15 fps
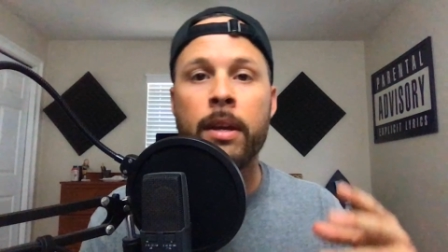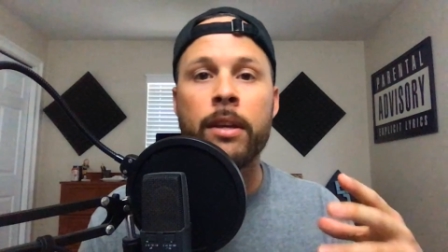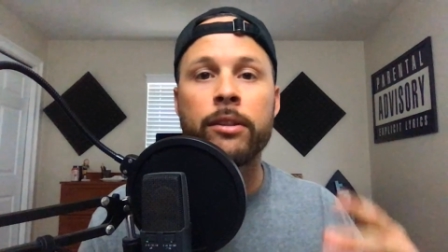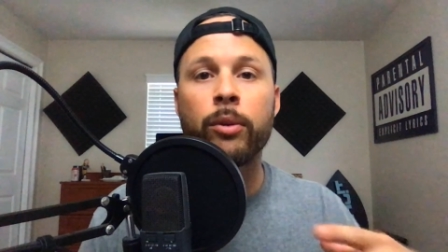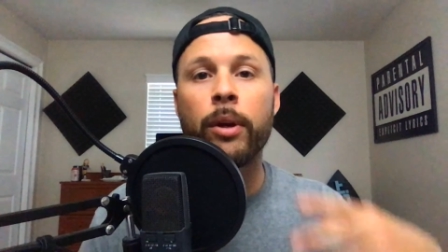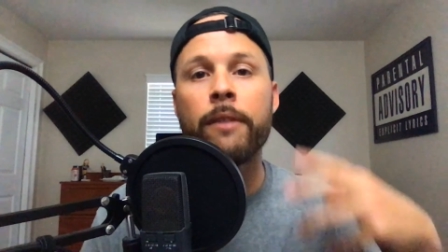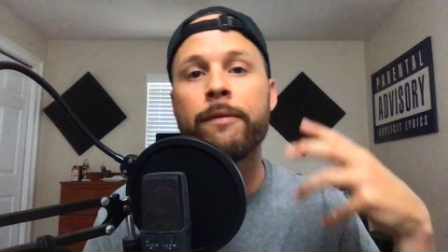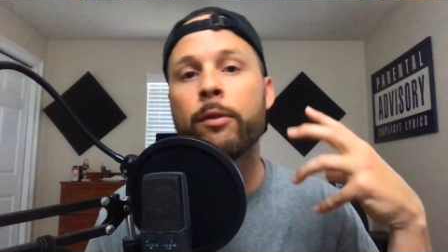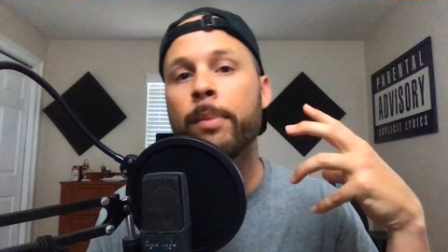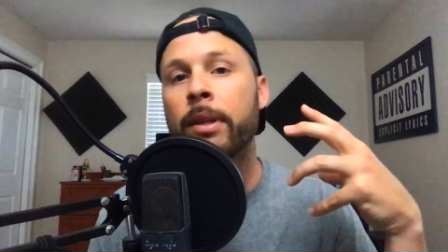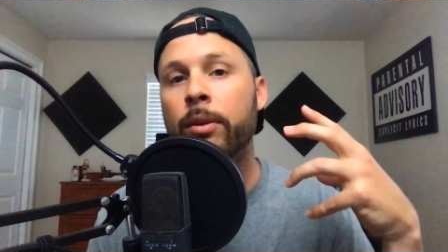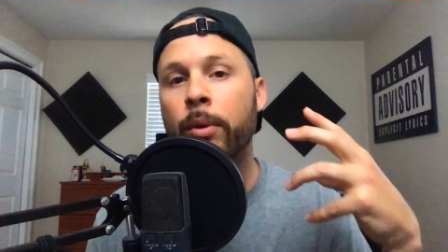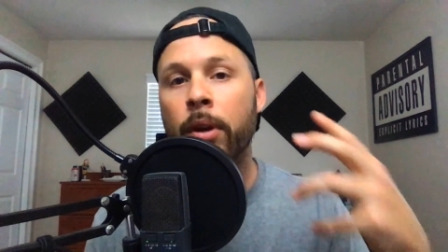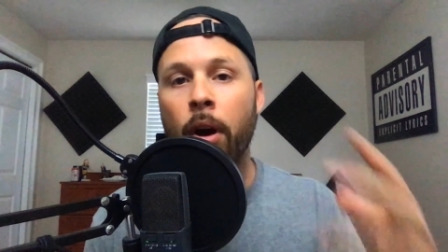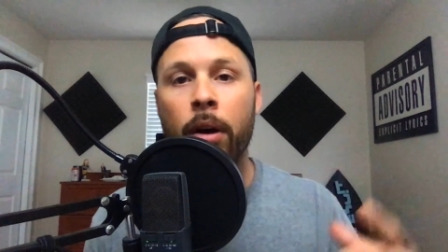So if you've been
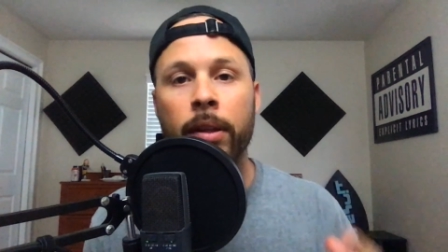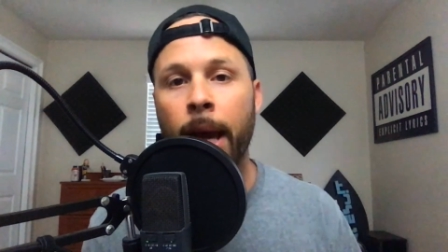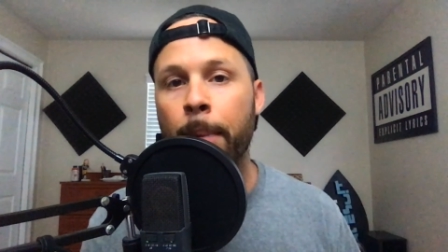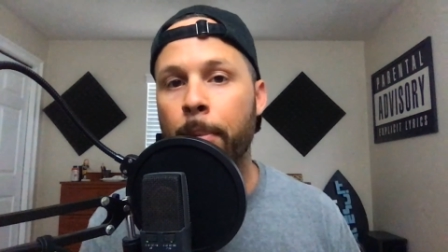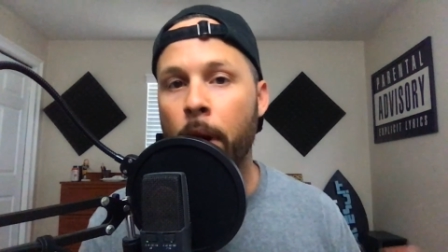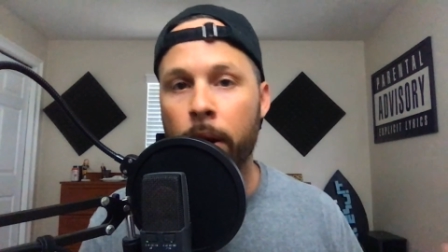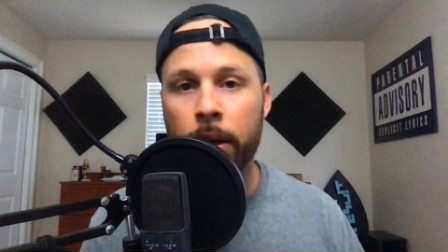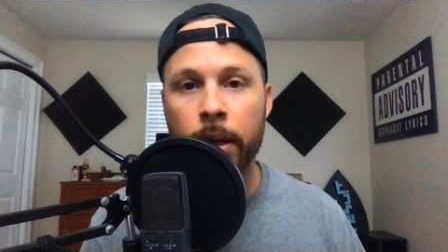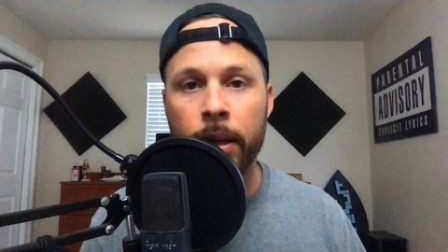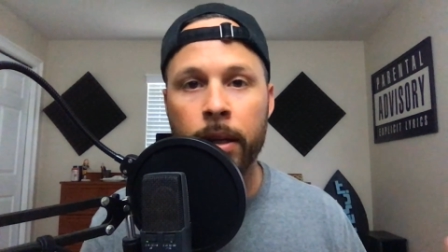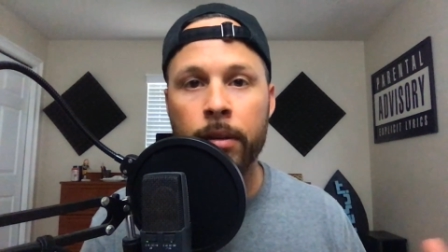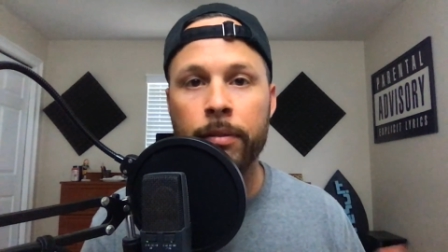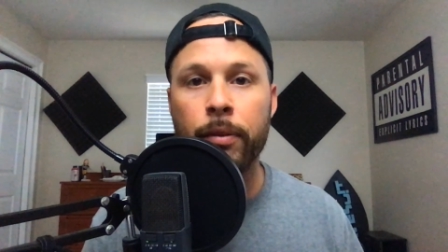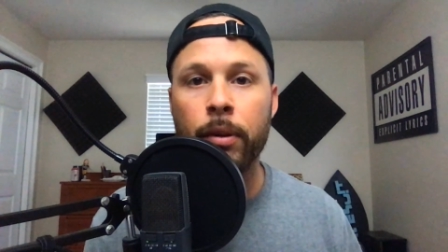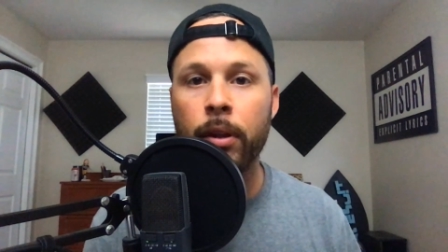doing online
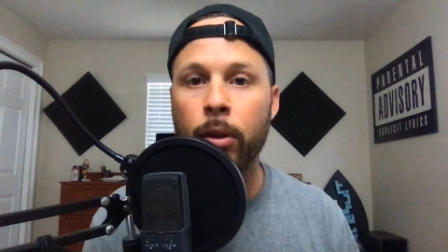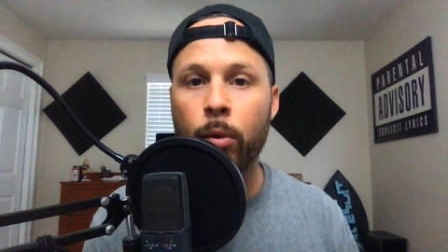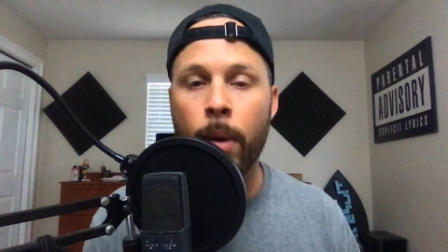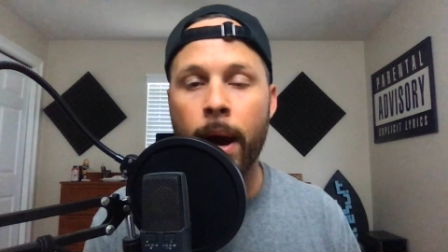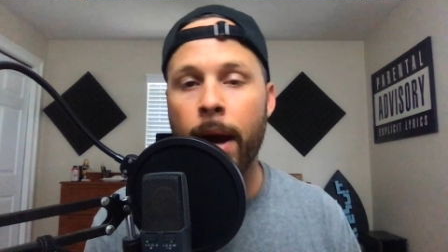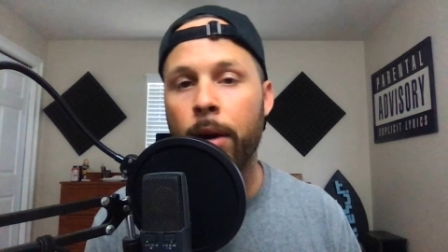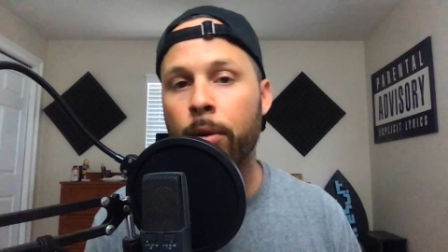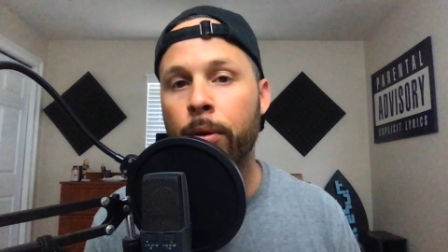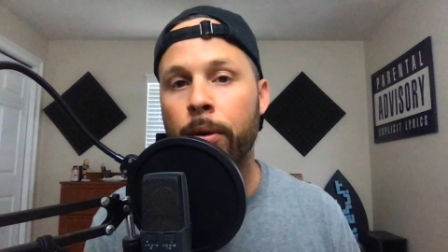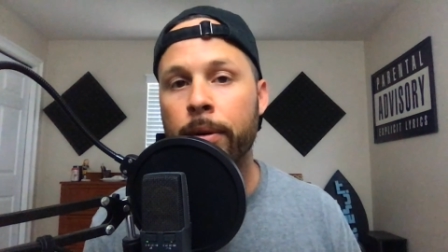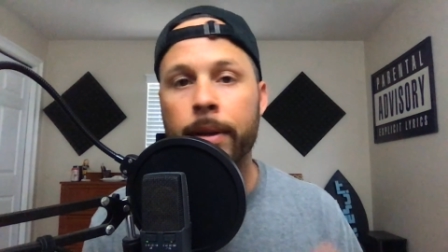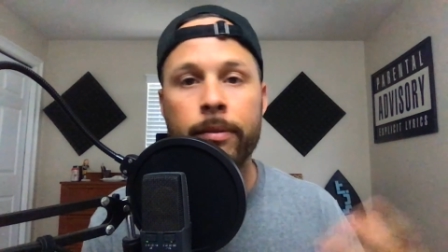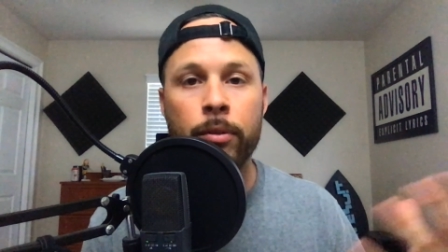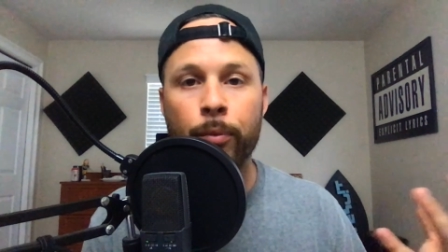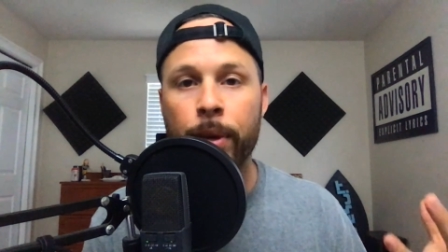marketing for a little while or
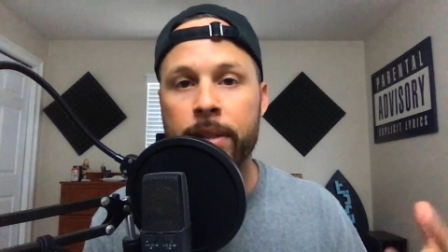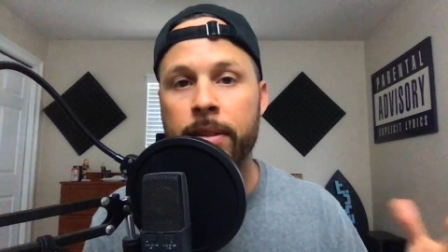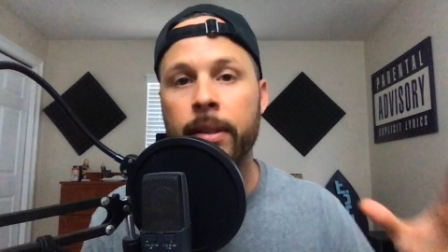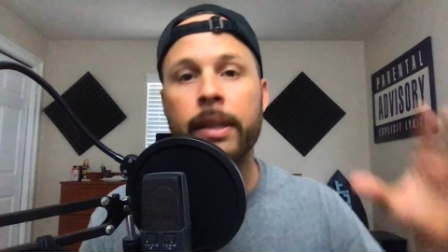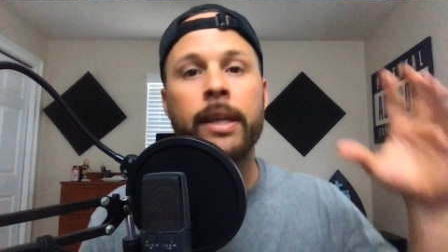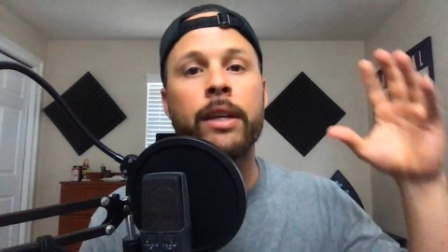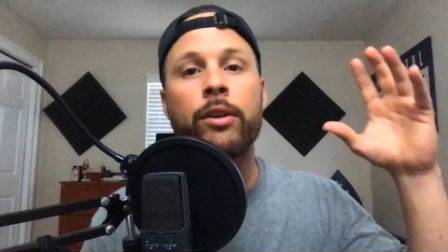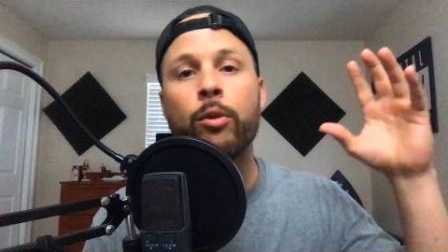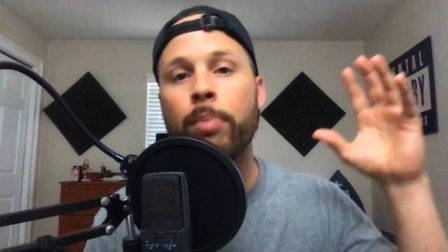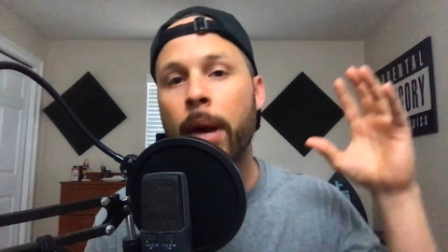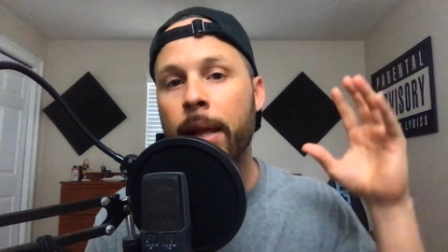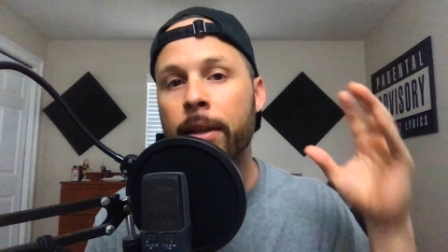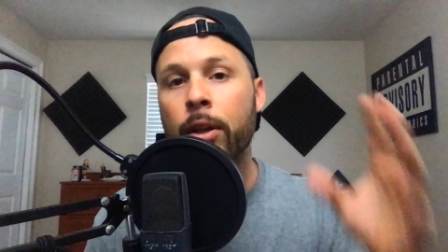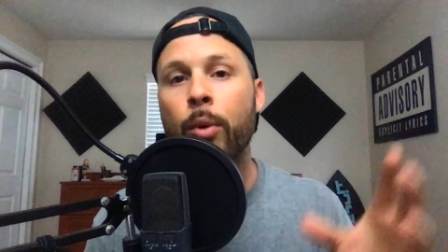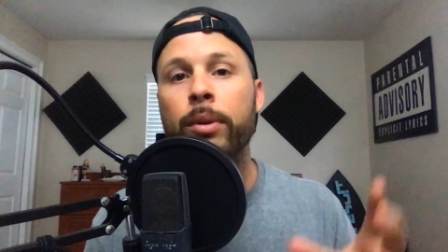even recently, you
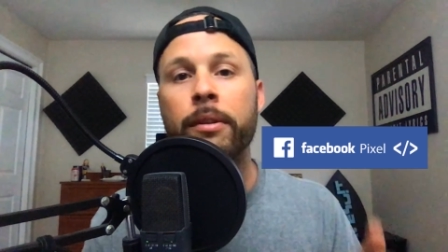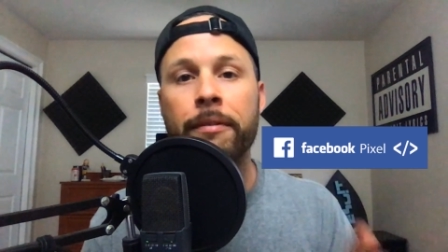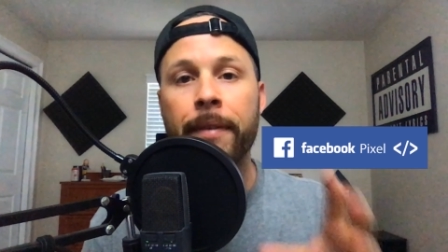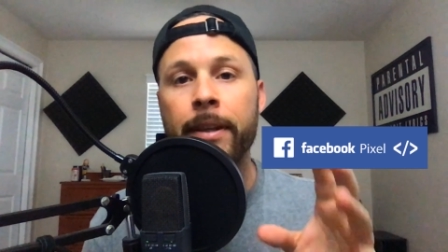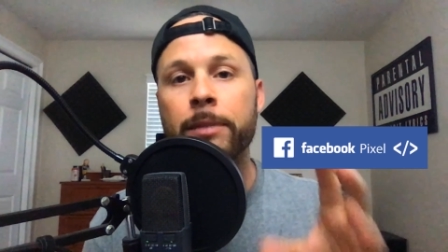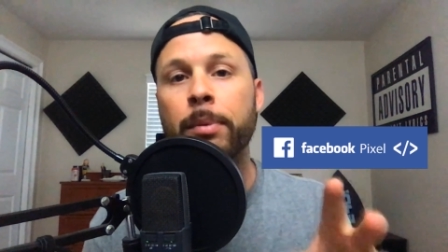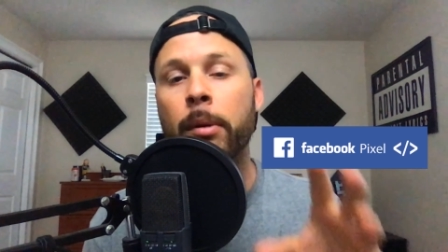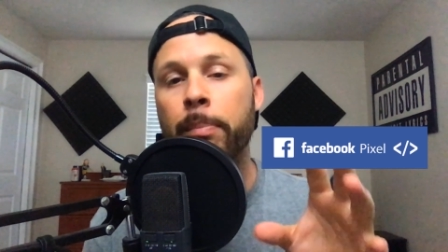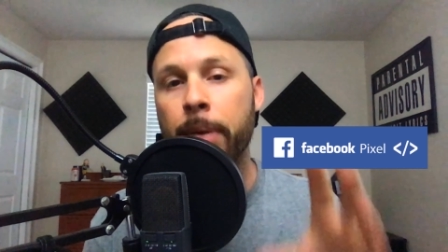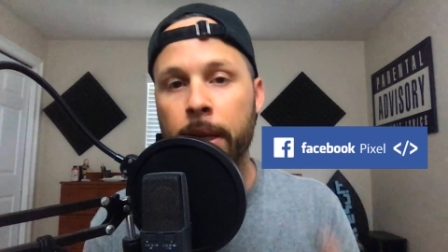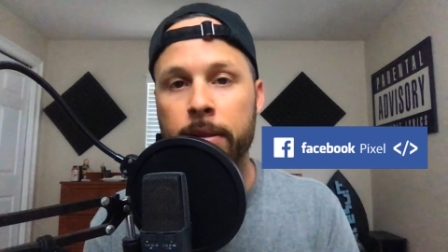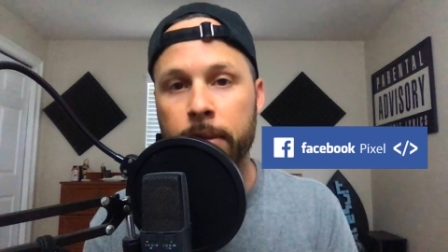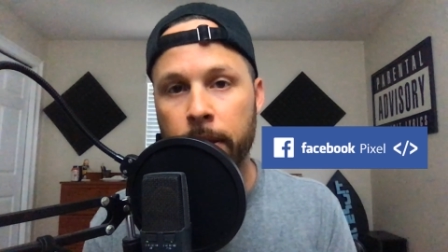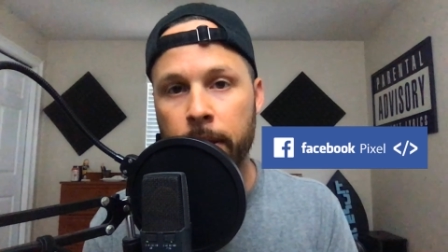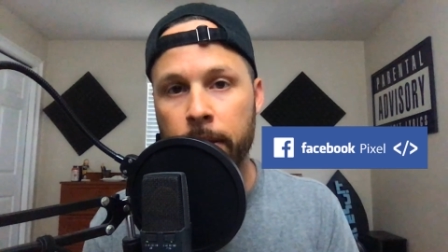probably know what the Facebook
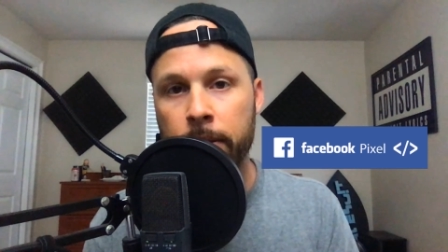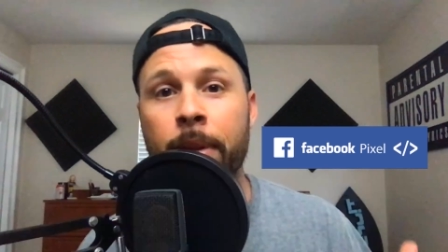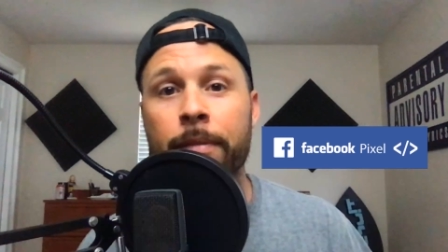pixel is.